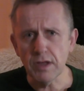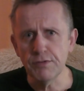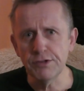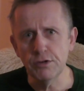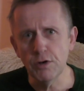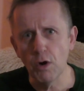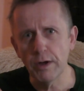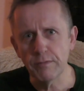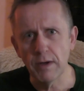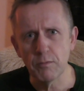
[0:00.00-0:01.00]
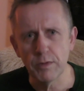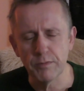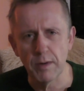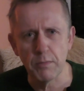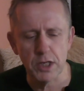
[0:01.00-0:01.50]
for too long
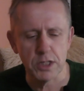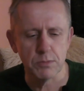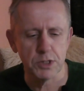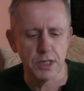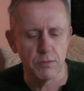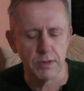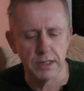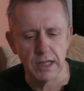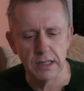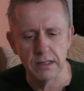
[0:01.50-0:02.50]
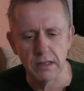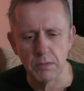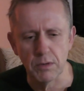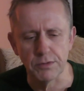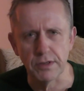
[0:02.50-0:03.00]
with vibrational machinery, and
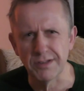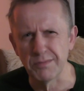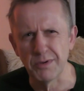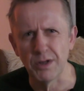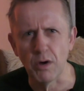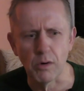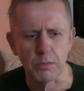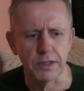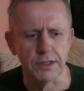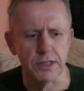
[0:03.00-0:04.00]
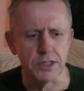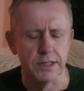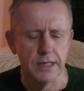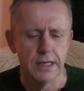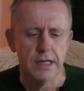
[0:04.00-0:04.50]
it's a pretty horrible
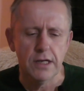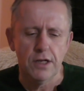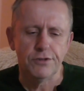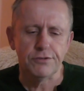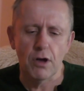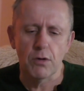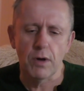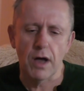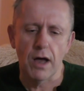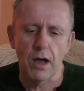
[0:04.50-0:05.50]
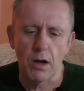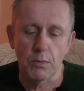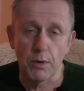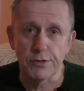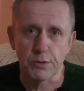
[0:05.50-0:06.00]
condition. So
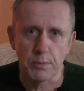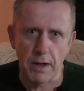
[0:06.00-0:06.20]
we won't talk